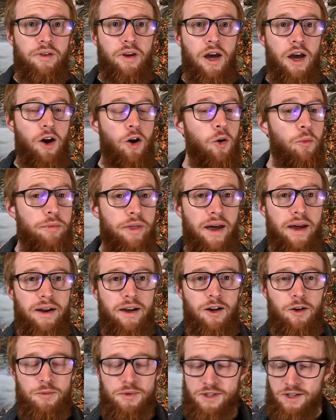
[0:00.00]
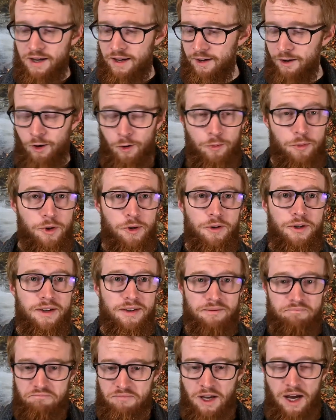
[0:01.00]
I hope that helps. I hope you
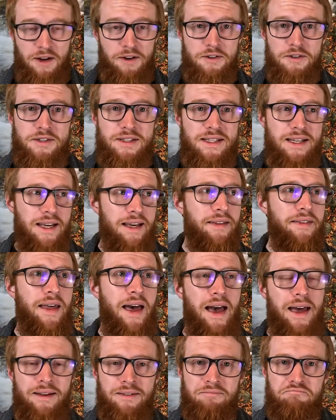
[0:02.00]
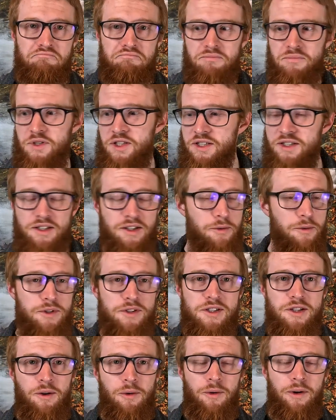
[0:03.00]
can understand that and see what's
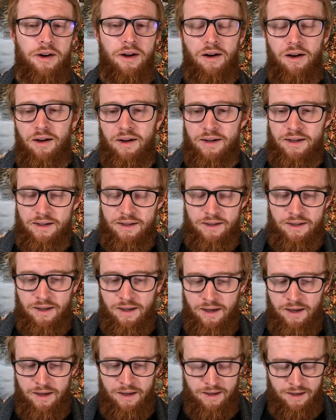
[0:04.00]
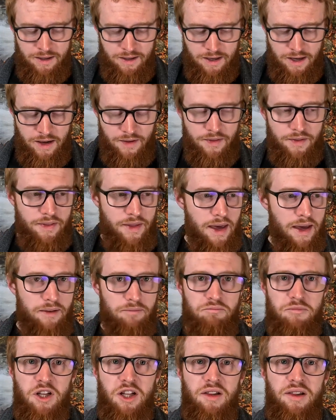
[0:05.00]
going on, and
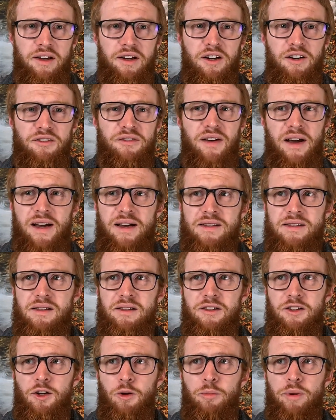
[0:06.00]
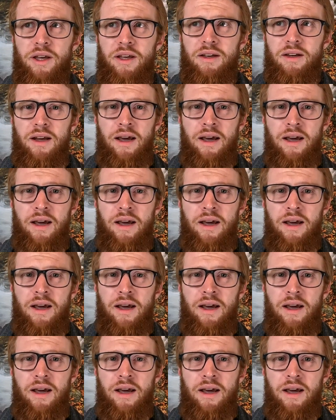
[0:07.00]
that clarifies a little bit.